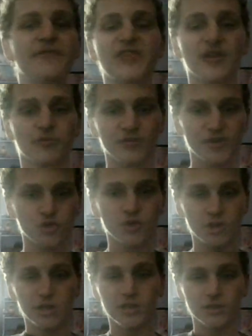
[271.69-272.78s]
the
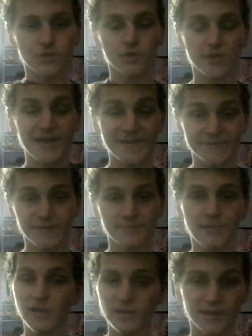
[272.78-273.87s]
original Jurassic
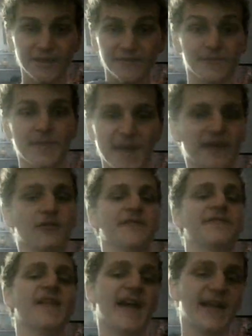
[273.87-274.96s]
Park, as a matter of
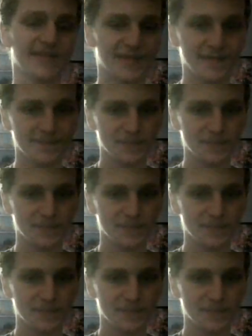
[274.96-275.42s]
fact.